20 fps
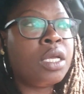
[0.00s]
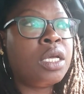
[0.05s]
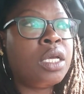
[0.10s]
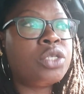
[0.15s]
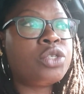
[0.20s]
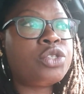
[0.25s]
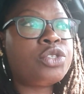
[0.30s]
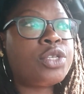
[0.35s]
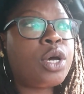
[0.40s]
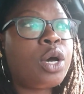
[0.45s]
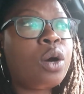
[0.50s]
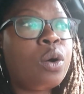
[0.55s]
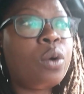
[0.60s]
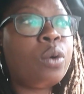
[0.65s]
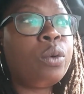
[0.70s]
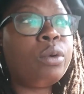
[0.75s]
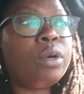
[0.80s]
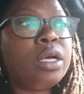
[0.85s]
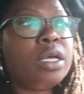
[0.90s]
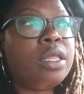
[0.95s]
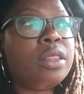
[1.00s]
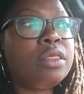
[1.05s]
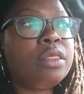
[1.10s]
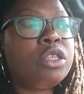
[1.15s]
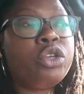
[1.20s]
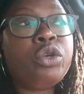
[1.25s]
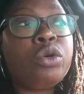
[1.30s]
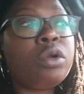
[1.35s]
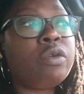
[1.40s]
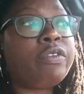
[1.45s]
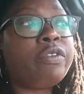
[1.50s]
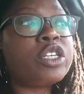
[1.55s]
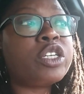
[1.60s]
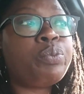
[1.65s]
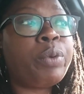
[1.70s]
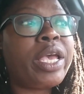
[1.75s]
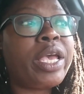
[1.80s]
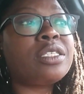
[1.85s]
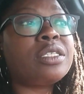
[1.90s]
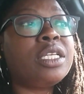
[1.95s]
So the universe
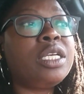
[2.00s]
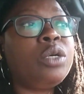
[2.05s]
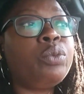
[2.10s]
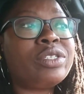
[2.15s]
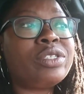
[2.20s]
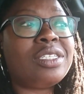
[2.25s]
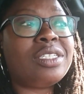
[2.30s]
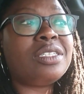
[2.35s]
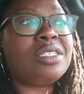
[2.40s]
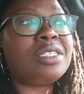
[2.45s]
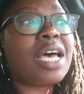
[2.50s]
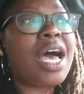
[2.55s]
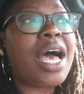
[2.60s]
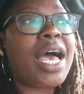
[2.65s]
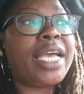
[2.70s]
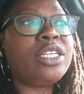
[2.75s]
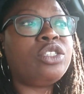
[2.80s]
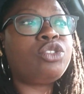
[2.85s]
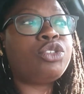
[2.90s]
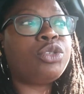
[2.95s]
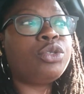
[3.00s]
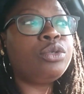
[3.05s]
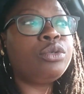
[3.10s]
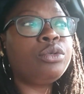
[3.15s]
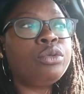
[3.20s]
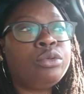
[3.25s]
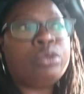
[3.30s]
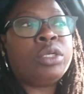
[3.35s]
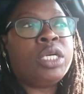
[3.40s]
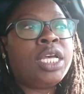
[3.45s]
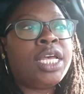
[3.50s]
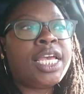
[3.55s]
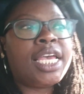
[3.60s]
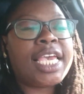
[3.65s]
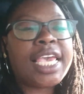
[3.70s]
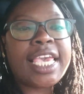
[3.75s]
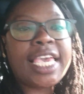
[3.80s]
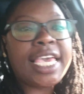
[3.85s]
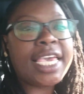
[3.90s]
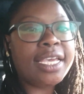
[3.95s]
basically was designed to
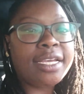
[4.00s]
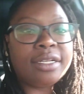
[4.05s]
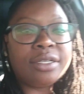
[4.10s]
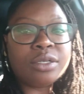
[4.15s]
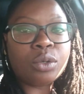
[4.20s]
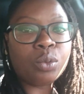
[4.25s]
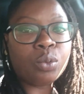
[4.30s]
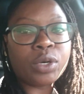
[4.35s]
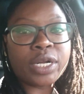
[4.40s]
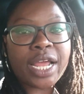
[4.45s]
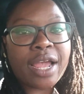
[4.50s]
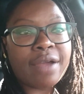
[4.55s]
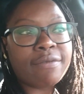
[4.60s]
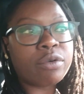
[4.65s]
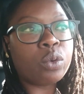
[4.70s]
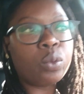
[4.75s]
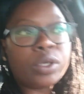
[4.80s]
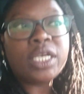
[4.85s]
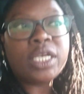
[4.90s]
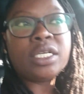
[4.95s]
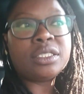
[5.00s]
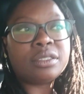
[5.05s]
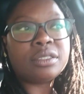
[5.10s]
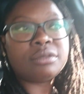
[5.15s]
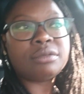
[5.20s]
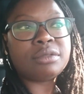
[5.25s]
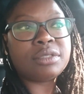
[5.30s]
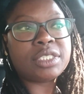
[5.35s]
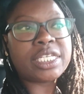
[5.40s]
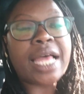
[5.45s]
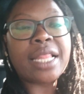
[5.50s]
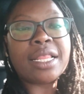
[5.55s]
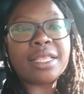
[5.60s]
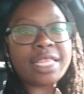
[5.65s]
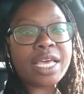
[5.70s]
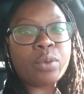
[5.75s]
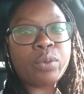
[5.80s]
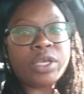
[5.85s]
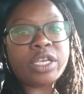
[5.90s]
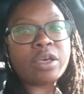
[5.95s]
heed whatever we tell it
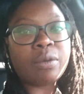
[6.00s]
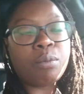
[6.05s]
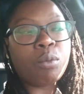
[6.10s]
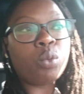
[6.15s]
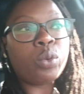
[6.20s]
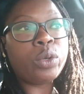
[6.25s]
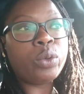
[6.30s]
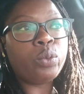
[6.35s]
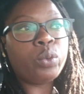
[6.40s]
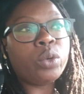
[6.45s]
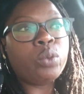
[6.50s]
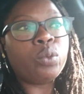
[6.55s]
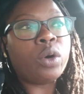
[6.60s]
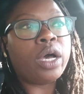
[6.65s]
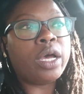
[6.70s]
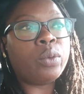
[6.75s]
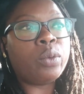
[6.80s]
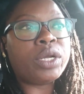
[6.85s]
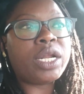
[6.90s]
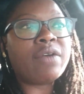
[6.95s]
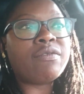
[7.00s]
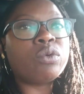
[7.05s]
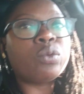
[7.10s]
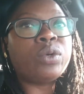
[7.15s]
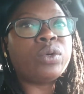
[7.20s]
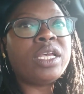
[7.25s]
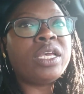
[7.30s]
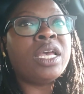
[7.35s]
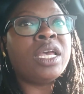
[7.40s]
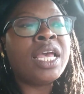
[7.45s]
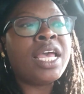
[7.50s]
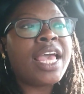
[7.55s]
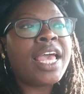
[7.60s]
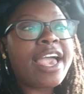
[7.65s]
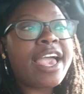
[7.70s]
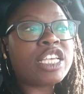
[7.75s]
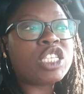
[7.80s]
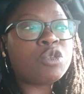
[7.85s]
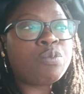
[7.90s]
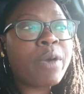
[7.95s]
that we want, whatever we
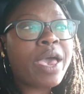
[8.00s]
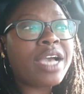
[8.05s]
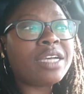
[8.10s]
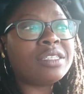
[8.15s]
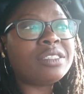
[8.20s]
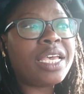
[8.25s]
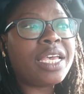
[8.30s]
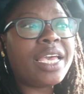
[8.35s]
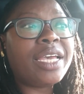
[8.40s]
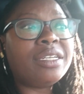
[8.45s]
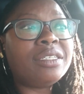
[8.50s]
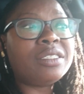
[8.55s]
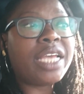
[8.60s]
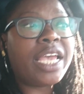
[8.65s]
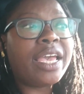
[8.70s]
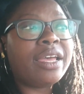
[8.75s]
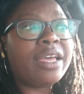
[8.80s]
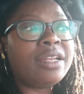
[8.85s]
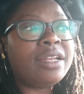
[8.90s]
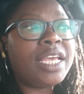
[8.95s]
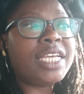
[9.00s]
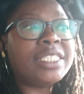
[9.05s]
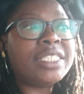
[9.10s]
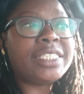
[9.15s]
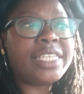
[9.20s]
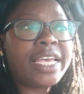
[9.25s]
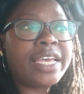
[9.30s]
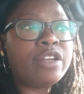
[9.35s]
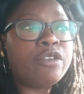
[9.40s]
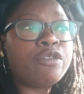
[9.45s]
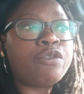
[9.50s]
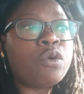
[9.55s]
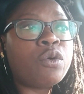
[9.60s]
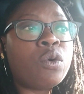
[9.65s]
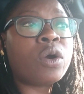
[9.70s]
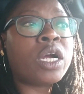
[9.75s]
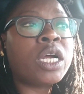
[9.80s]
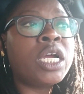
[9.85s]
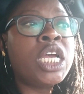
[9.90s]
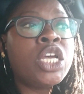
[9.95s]
expect and intend
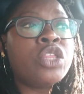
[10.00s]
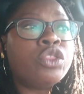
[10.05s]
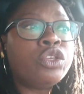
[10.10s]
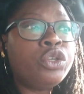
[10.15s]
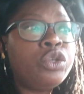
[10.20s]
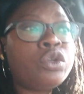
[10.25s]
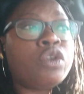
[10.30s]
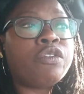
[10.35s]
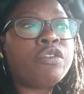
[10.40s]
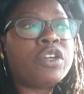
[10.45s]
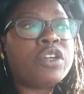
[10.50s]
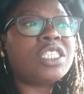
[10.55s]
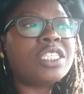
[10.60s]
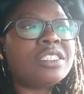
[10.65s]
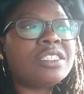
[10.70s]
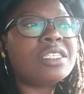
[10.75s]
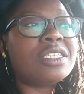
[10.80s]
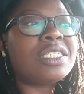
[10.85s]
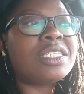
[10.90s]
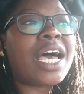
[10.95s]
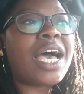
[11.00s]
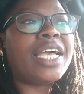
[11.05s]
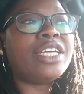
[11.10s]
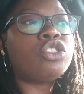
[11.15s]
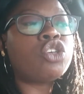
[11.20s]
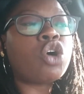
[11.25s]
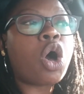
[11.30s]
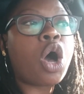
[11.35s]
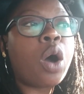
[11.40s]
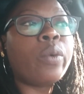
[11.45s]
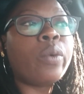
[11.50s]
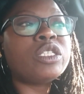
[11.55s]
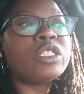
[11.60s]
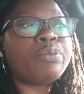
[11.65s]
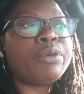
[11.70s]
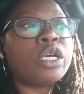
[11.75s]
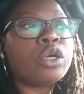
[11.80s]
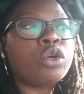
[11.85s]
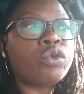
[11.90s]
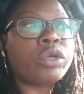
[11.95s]
for. The universe is designed to always
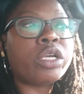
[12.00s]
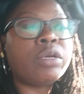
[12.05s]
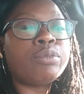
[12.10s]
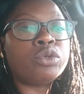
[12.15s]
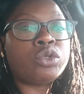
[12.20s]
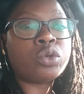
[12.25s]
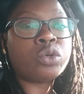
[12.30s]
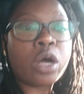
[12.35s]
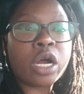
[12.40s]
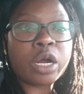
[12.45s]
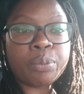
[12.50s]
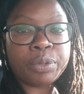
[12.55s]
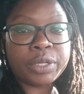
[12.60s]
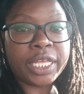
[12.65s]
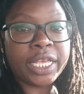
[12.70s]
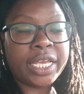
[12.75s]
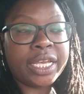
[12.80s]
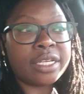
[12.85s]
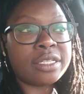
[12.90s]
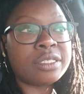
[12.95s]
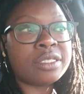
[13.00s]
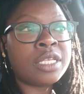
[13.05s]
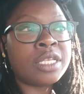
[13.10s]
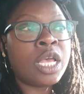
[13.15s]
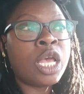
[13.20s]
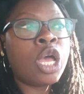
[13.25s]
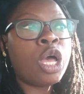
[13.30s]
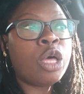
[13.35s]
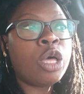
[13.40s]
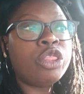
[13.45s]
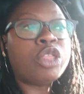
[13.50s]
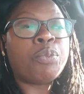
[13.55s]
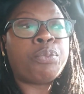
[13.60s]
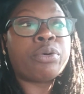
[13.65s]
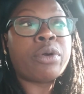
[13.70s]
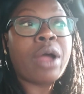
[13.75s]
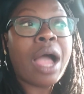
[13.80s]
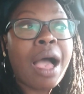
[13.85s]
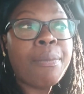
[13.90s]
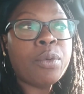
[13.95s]
be agreeable to our plans. The
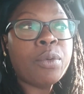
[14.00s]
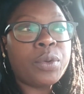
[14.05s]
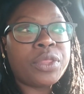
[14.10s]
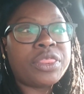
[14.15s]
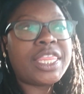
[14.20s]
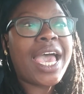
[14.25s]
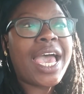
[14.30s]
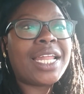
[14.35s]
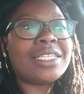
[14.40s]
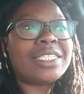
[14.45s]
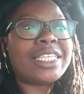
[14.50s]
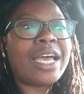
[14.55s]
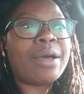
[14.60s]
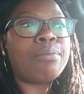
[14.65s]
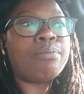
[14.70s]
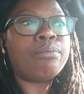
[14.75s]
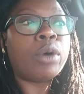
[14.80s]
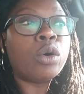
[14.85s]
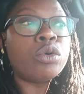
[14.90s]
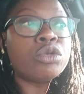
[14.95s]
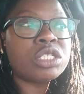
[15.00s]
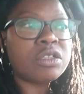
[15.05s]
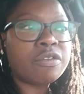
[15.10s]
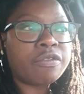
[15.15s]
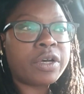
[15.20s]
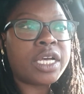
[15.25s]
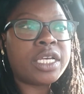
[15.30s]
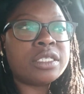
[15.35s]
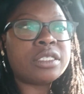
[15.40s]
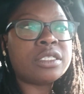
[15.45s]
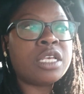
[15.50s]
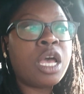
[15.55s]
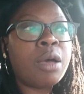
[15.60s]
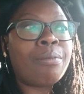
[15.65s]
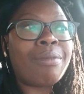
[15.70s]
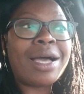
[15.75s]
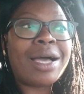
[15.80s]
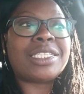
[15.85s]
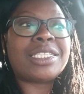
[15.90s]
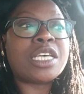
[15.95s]
problem with that is that most of us,
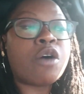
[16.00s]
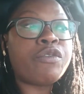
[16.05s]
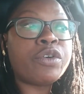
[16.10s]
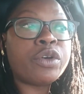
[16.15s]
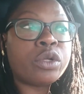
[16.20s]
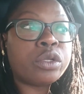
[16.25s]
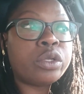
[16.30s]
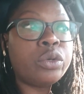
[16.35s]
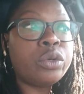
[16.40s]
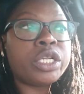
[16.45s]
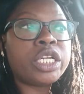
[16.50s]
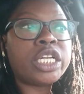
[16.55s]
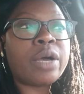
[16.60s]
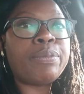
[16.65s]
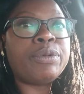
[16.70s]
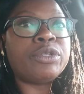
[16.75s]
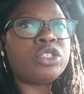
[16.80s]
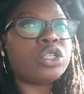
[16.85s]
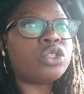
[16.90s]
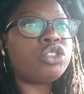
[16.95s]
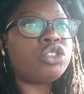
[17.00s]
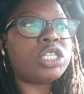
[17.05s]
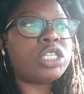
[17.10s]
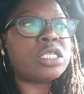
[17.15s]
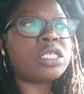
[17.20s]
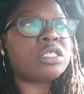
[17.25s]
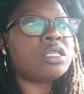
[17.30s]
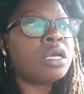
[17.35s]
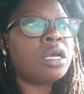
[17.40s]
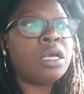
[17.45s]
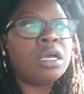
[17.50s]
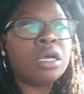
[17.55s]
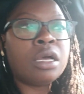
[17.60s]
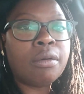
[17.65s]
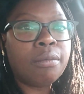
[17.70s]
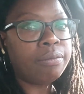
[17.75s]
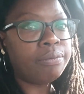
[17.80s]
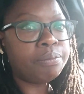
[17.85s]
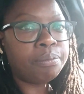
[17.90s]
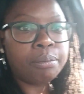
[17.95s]
myself included, up until just
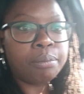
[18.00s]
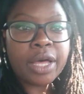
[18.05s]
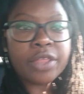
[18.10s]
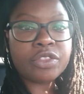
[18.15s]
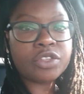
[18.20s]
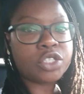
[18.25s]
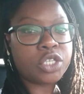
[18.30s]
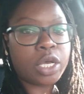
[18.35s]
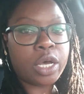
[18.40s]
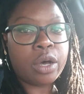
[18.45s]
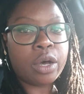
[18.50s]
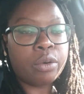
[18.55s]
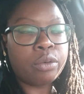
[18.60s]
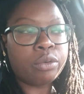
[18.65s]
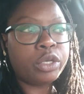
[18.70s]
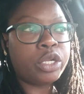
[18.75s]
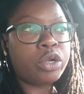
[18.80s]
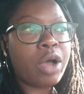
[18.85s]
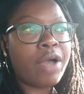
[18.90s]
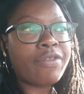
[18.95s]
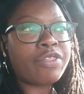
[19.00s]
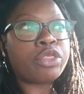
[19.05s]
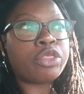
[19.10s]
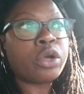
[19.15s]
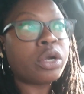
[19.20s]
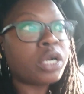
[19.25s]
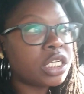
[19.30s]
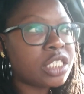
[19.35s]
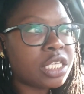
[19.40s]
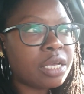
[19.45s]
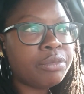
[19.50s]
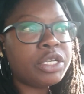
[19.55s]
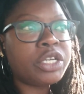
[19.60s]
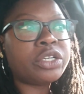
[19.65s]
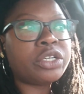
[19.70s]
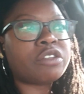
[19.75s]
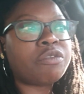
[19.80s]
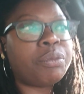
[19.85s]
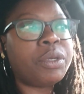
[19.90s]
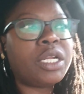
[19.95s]
months ago, after 30 some
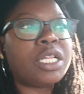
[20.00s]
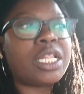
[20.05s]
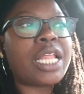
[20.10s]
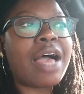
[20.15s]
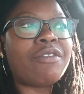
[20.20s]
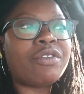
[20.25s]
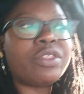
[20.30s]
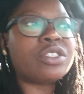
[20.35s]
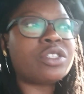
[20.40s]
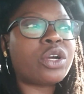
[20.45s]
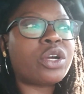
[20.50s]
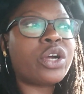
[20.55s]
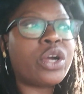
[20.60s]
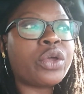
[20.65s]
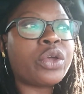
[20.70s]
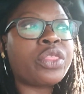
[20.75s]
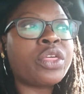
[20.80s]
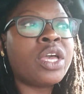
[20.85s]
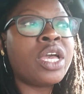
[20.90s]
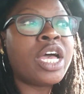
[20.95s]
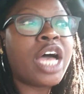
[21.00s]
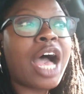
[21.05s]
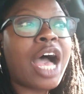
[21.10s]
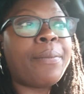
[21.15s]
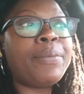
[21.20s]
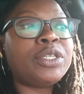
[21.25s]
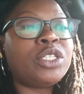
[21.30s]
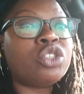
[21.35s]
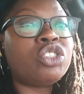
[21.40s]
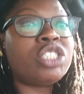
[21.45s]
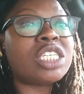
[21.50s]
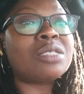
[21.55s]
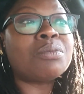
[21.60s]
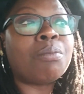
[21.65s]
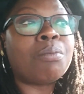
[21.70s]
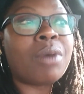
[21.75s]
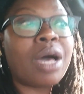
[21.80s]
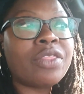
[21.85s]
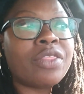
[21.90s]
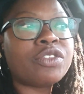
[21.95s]
years of being alive on this earth, up until just
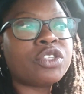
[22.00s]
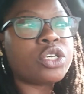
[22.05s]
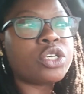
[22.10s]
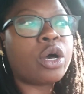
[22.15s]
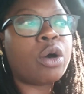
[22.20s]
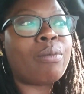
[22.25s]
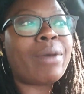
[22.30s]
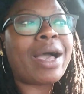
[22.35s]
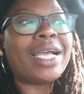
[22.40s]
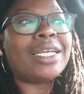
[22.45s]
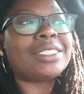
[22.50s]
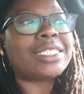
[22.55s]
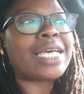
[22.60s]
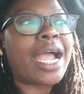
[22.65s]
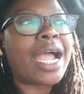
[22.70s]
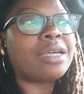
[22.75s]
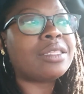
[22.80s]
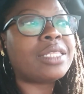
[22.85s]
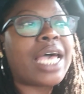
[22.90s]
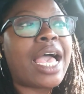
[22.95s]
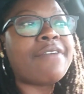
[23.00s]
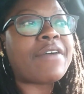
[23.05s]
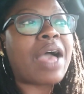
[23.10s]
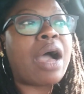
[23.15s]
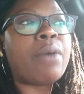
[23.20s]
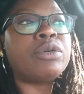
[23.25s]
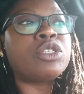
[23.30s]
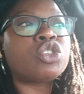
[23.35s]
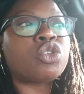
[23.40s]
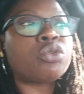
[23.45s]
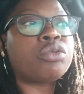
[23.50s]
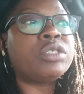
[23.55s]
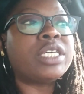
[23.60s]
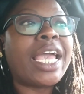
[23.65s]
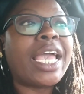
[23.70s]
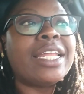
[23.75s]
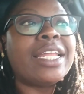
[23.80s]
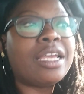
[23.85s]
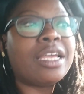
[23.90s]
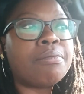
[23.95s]
months ago, my entire life, I was
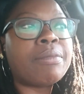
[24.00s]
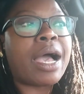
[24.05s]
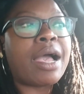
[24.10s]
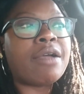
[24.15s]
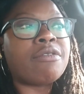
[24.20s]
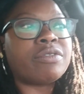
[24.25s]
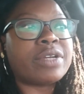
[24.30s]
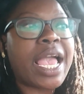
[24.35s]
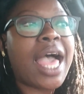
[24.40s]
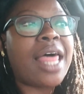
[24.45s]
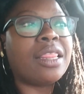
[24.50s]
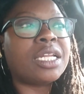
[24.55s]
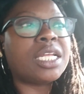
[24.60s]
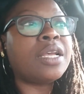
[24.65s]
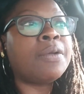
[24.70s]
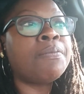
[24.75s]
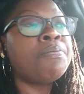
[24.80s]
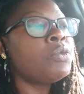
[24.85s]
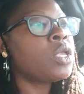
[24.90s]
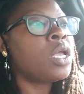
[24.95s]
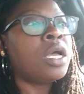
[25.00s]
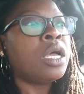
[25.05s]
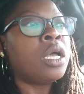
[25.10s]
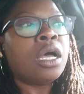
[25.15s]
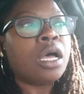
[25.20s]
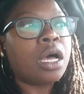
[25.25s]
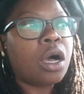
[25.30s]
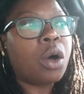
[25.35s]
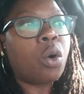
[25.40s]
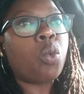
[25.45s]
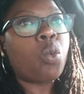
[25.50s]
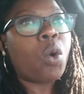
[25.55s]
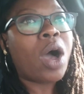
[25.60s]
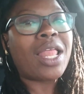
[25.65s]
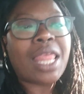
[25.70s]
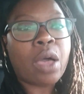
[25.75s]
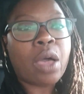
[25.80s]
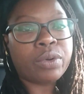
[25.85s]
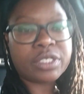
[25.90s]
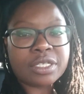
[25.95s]
creating my reality while
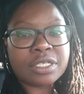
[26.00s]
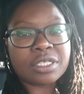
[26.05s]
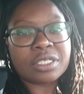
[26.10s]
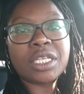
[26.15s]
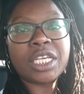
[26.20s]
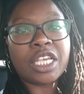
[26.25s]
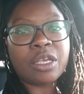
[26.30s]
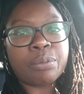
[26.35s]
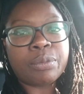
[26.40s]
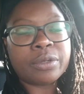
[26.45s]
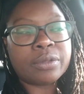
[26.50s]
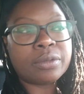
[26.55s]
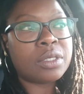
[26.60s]
I was asleep.